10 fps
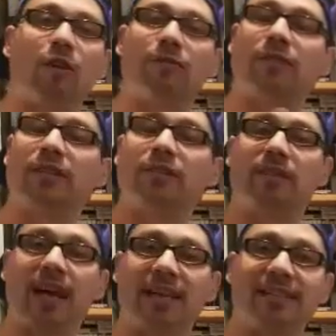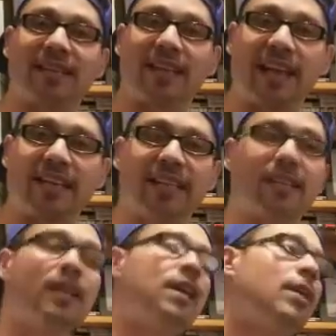Hopefully you guys like it.
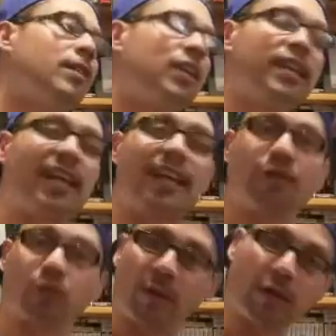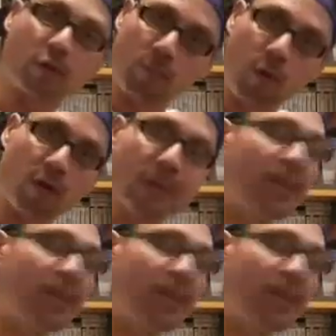I'm going to get into it a little more.